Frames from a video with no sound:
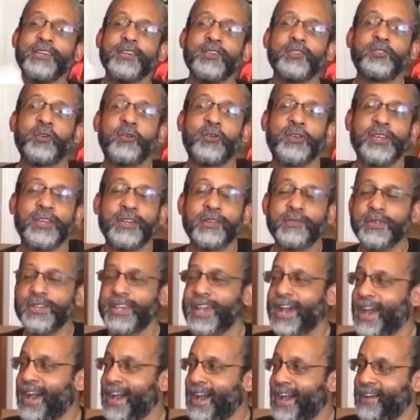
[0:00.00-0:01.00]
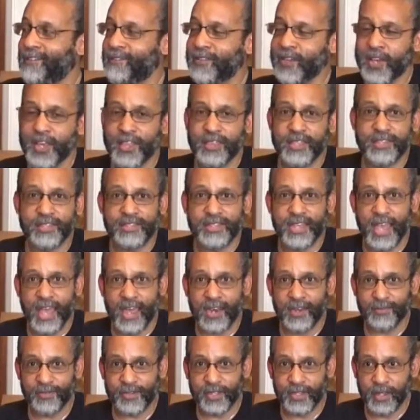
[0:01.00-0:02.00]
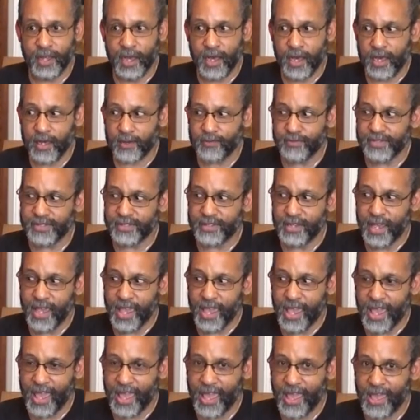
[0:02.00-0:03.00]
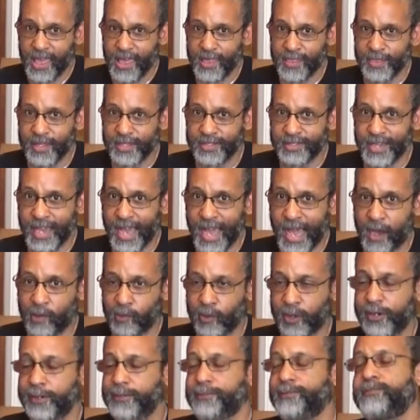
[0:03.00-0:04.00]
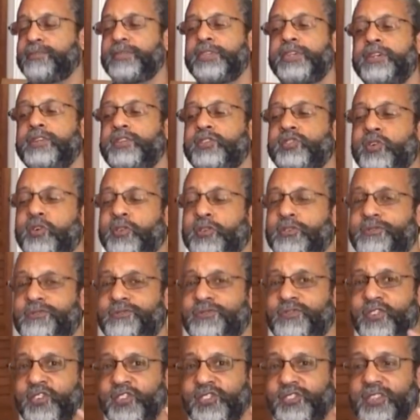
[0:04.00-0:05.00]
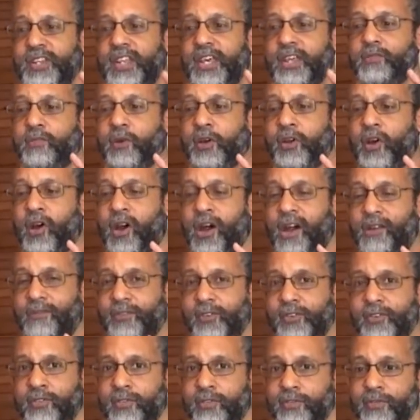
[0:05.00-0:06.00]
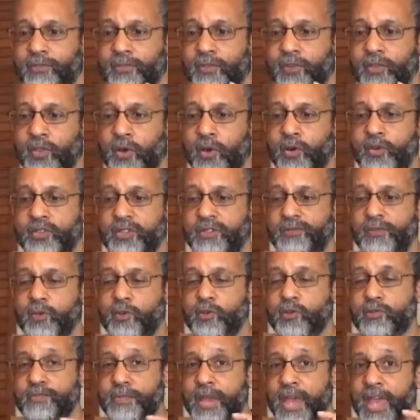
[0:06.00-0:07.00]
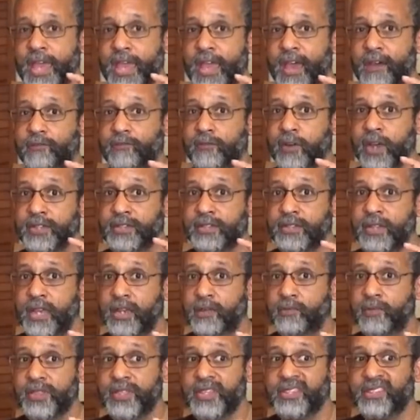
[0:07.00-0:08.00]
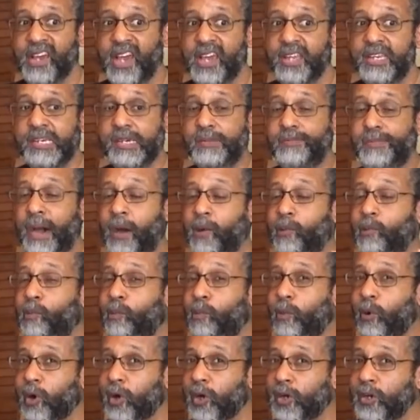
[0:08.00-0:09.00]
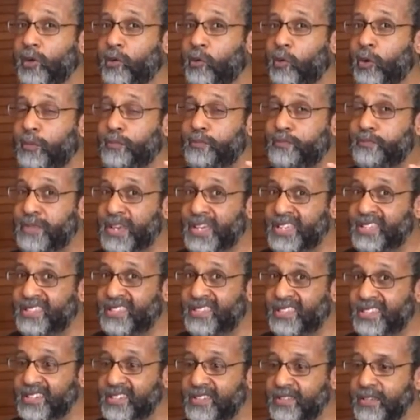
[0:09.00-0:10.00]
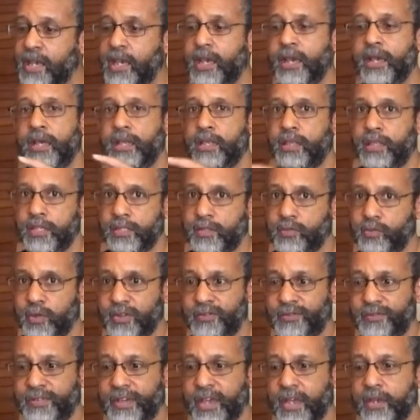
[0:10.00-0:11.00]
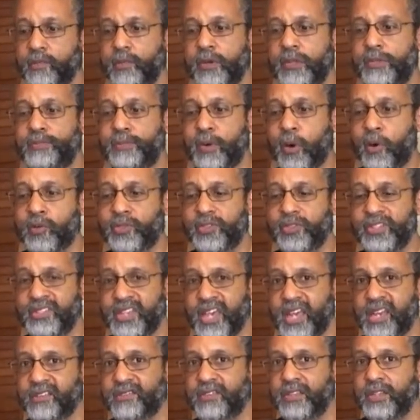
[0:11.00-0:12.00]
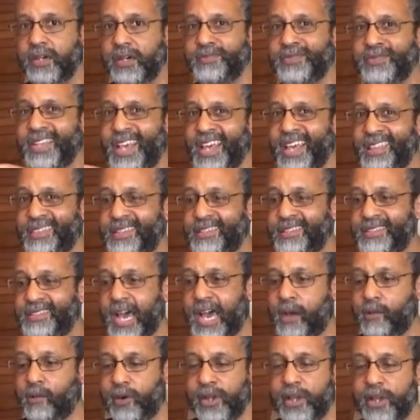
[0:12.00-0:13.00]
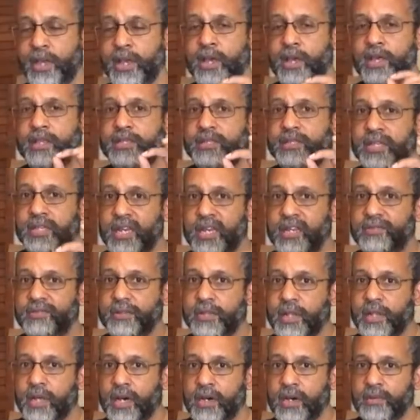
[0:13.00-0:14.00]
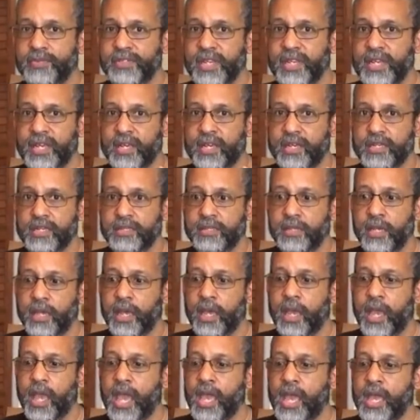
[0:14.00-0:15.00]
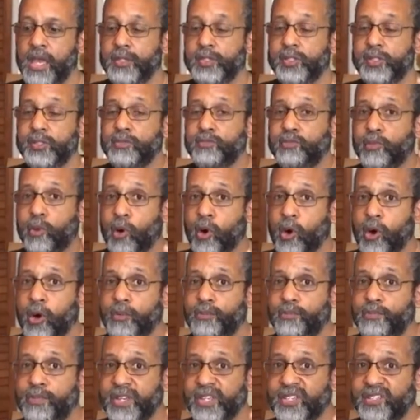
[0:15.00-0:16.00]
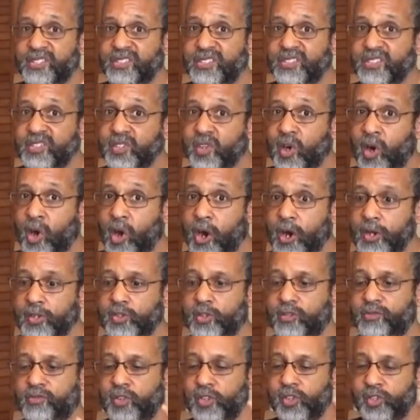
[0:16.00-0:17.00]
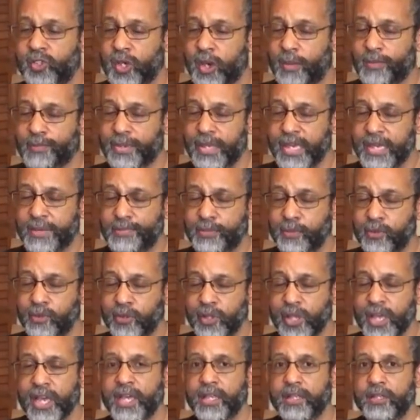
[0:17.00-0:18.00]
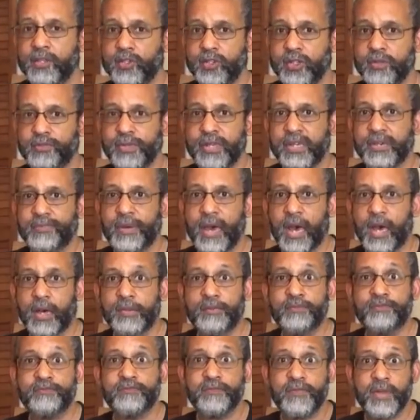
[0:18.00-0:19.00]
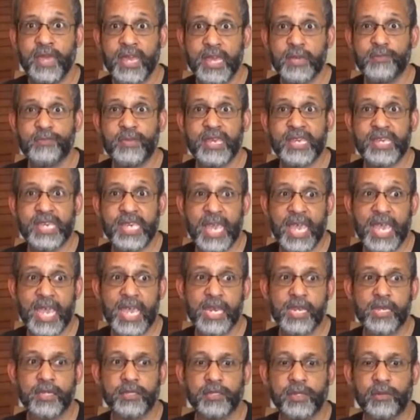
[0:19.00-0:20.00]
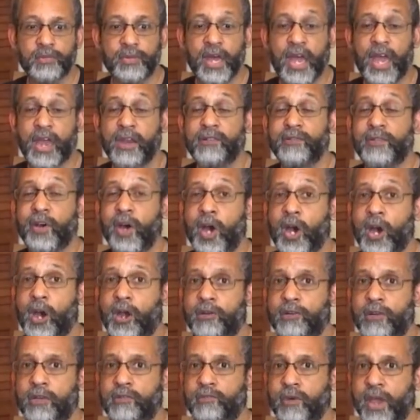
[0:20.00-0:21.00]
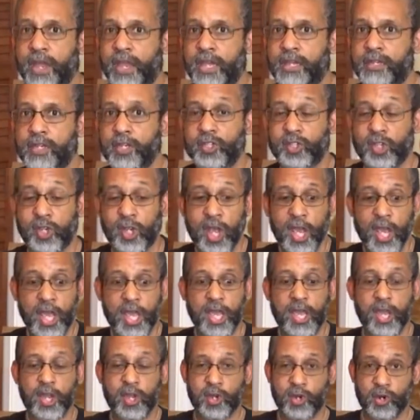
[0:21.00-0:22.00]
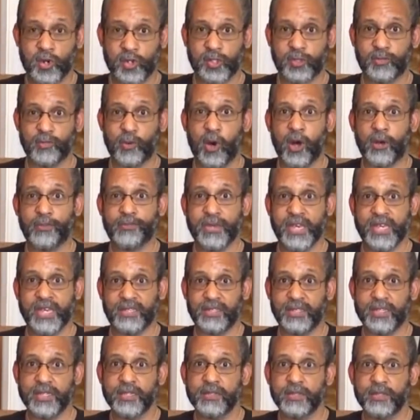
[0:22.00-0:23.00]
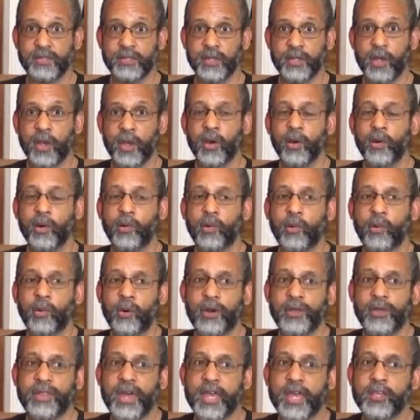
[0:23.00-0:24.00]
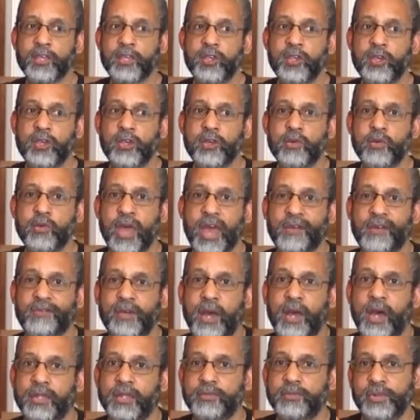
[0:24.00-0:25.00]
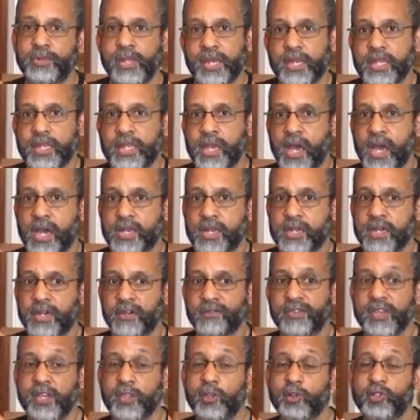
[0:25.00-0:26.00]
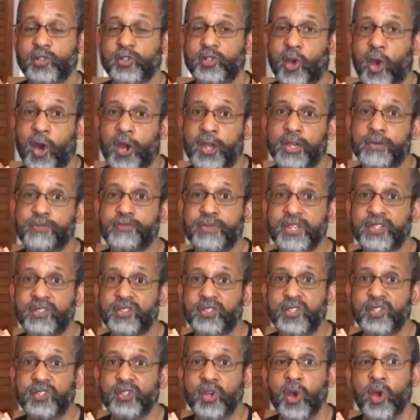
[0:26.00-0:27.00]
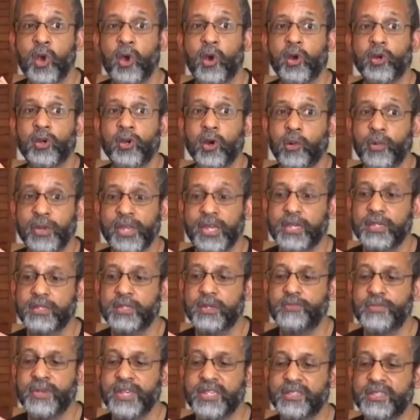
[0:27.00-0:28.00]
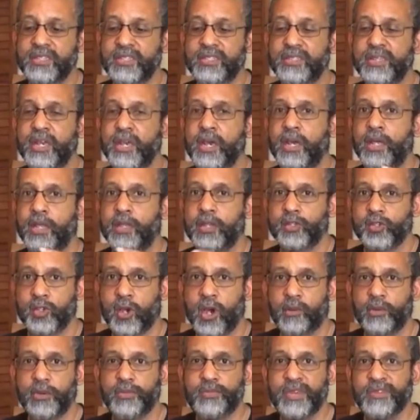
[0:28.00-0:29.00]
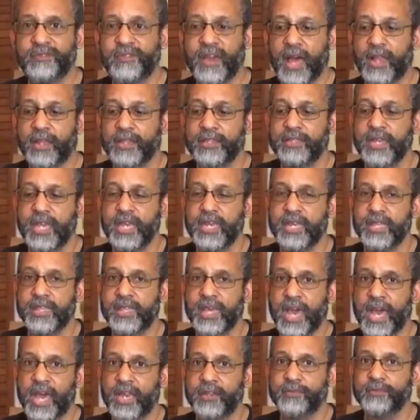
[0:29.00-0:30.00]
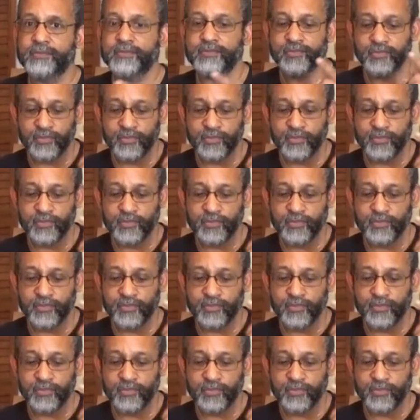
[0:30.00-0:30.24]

So here we have the Ten of Clubs and the Tower. So the first thing I want to offer for those of you who may have resonated with this idea about work or business this would fit with both the Ten of Clubs and the Tower. The Ten of Clubs is a small business card. So for some people, this could be about maybe gaining some kind of honor and recognition in your small business or that you have contemplated the idea of either starting a business or going into business. This card would be validating that.